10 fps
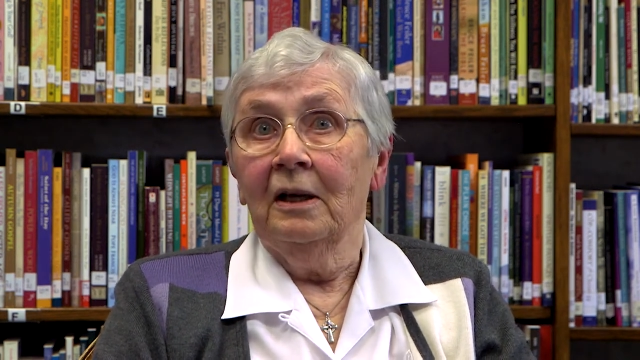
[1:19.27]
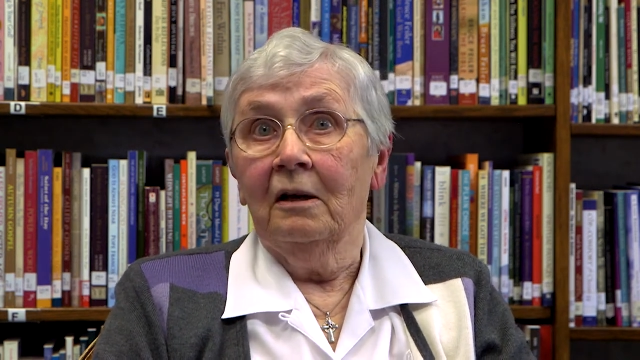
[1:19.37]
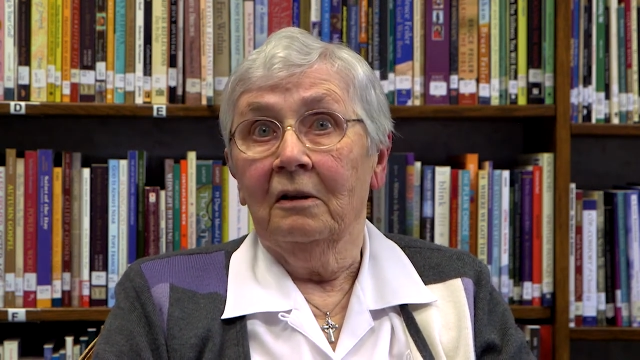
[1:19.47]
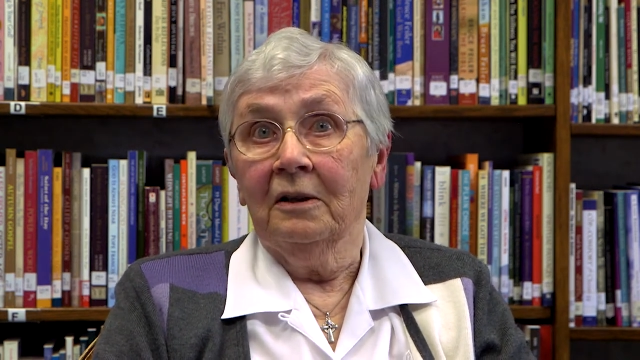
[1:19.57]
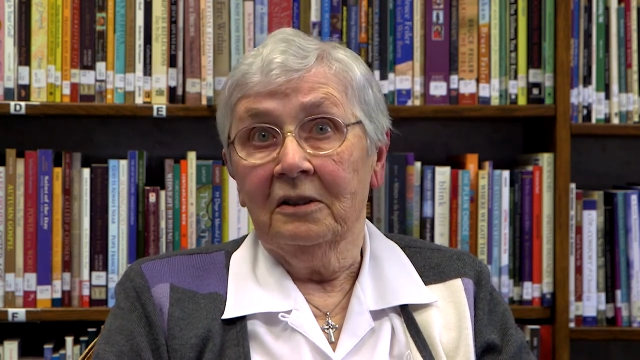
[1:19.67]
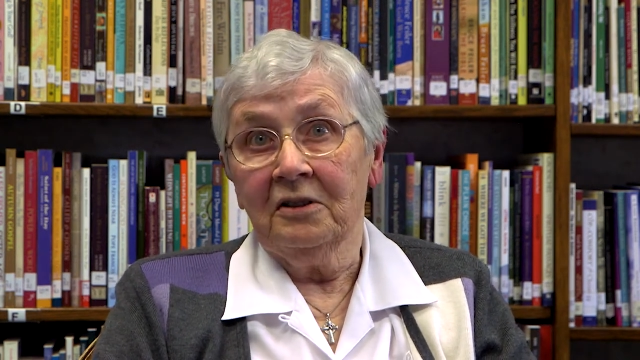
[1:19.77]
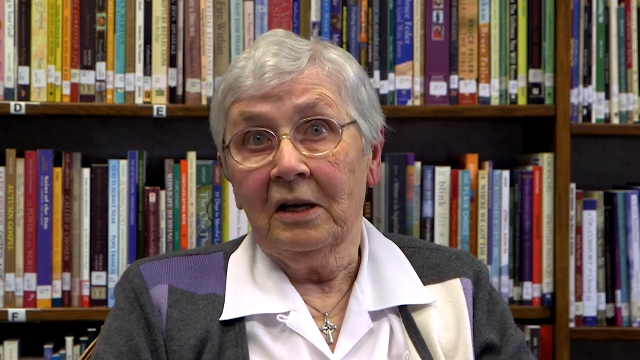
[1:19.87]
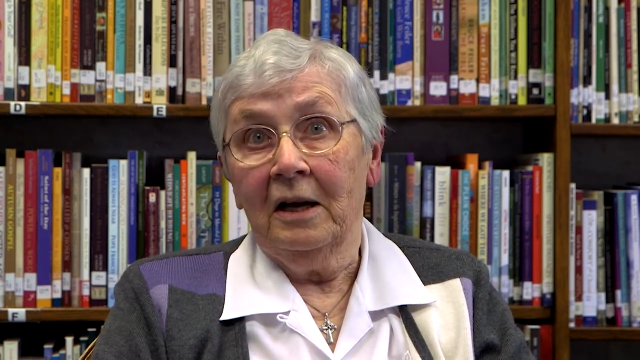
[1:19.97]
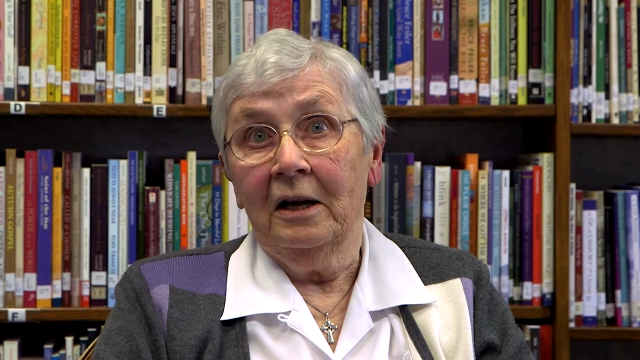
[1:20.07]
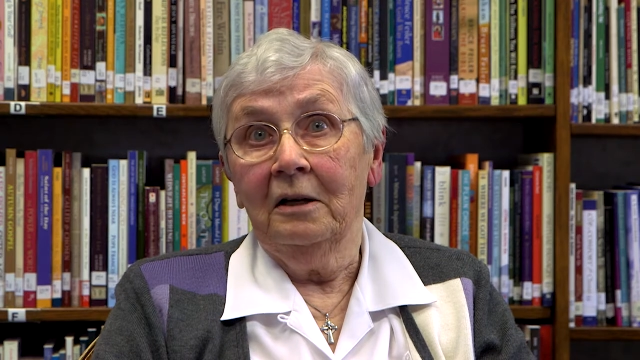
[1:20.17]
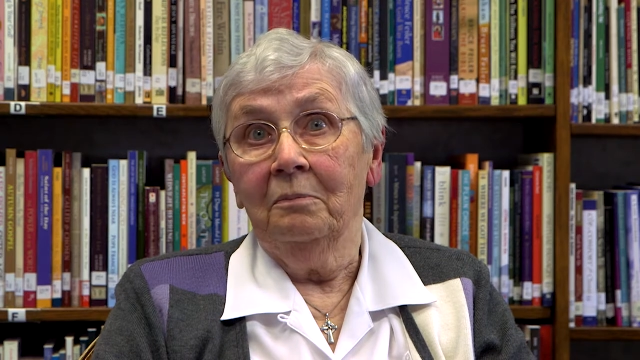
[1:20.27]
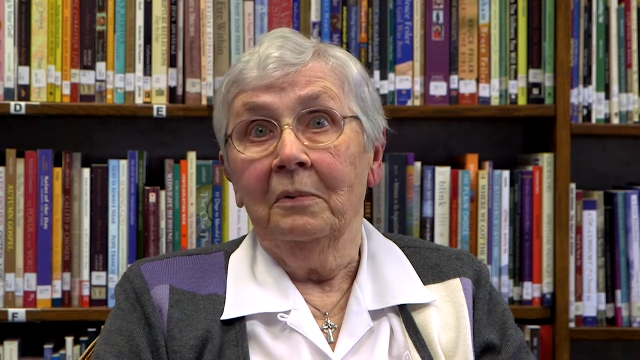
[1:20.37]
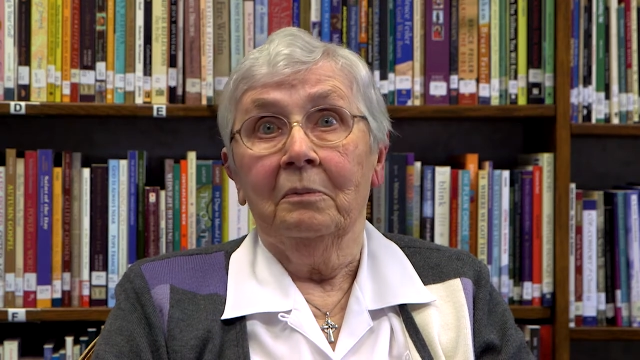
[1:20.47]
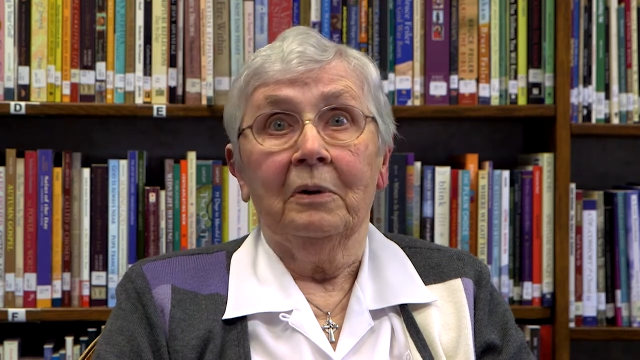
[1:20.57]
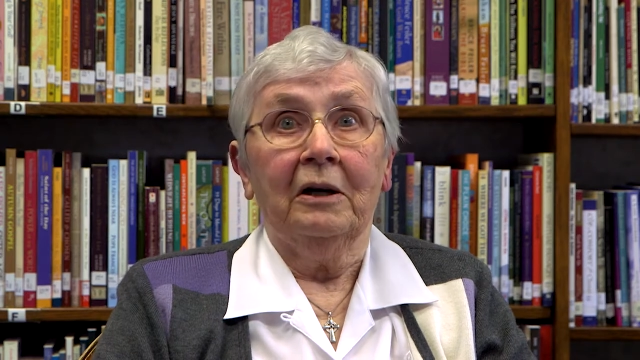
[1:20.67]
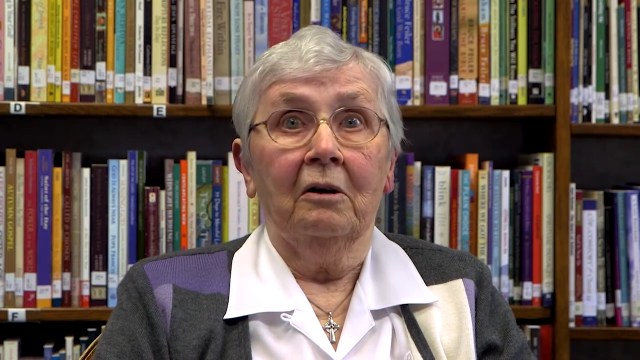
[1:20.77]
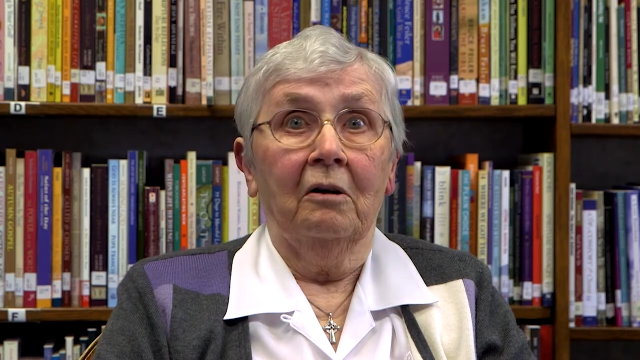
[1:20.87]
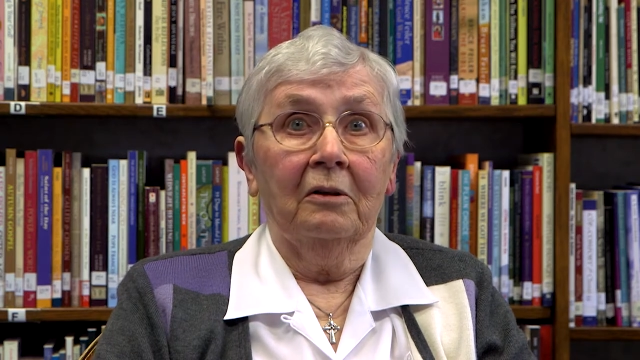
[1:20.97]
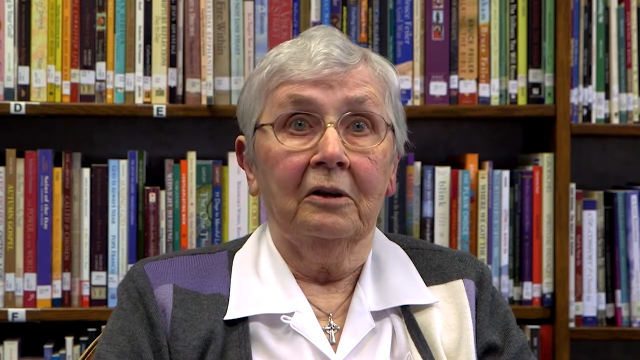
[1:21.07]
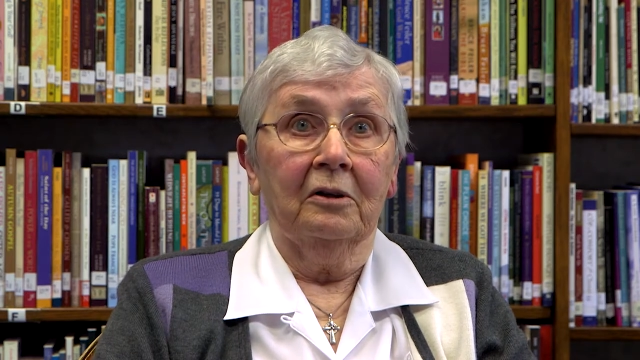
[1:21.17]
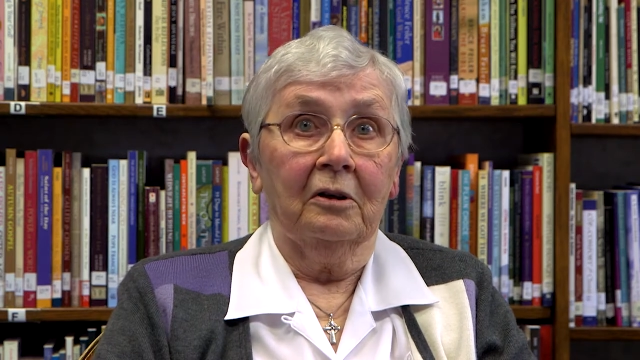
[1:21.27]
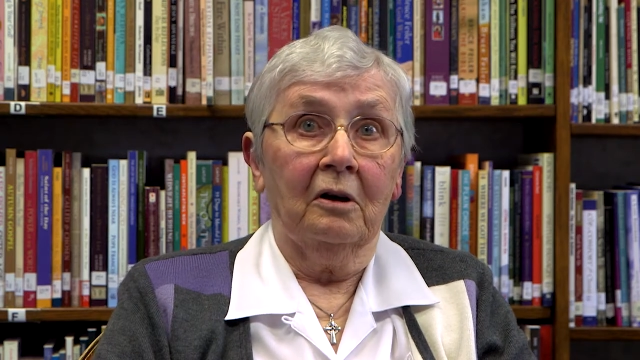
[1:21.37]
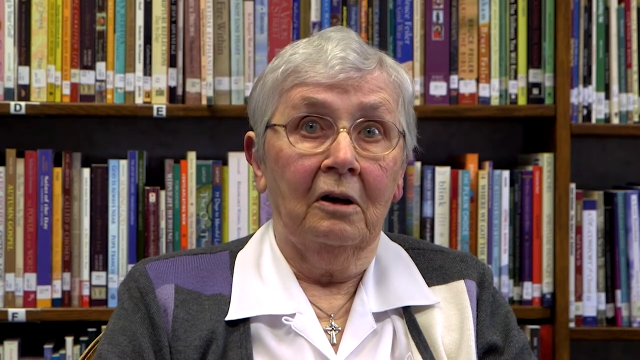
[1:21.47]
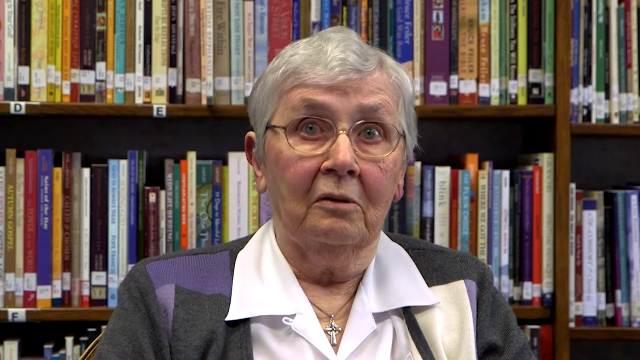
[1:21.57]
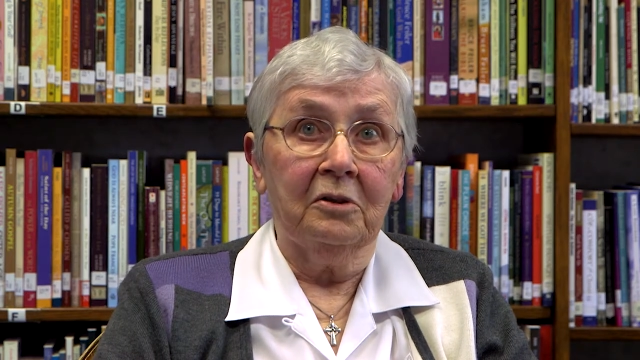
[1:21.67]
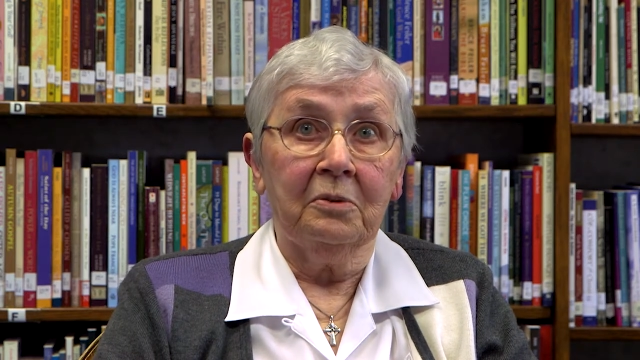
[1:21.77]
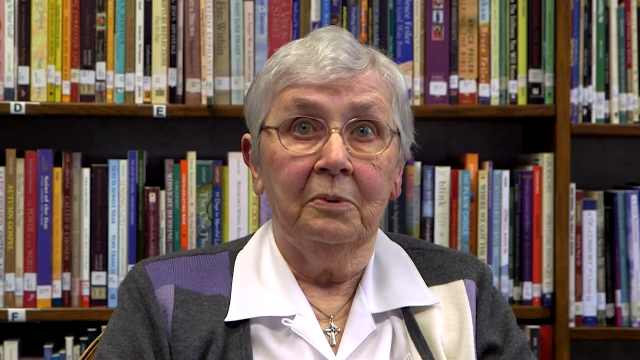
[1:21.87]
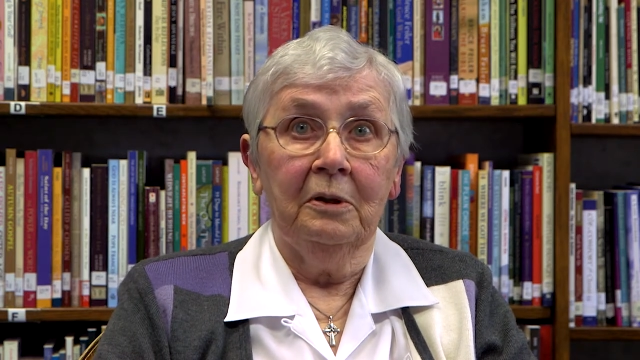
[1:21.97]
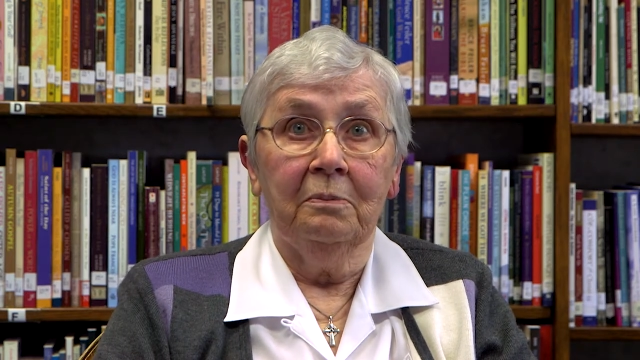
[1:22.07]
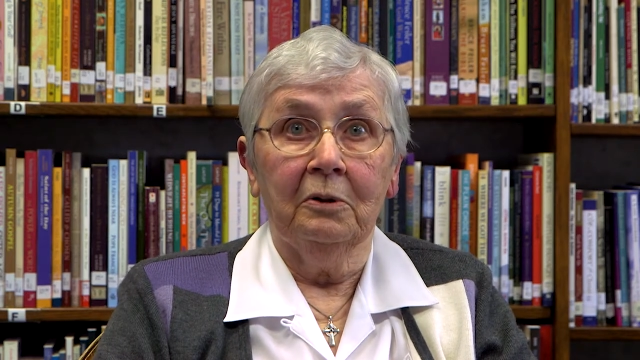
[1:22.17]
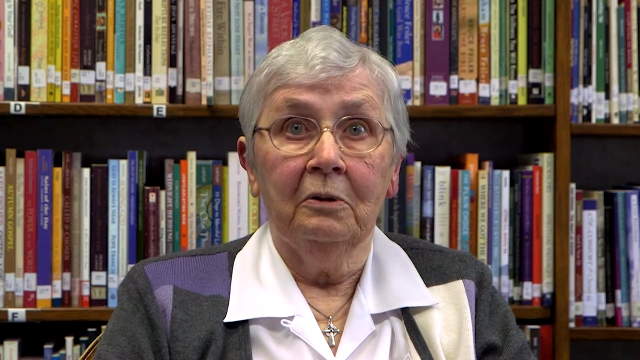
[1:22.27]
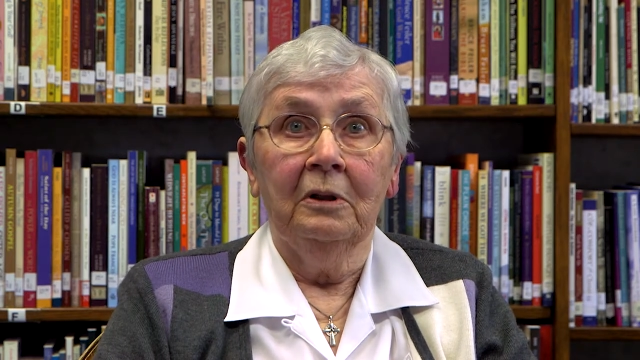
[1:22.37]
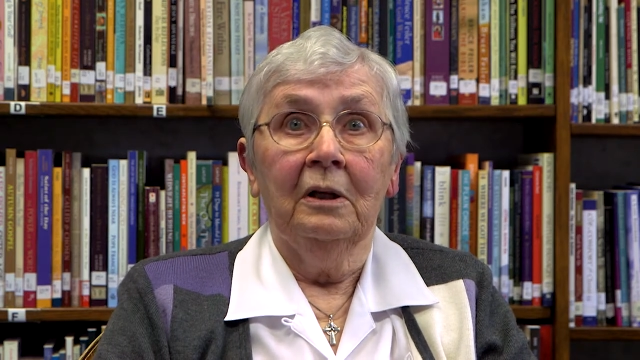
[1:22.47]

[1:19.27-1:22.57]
on the side by calling their congresspeople.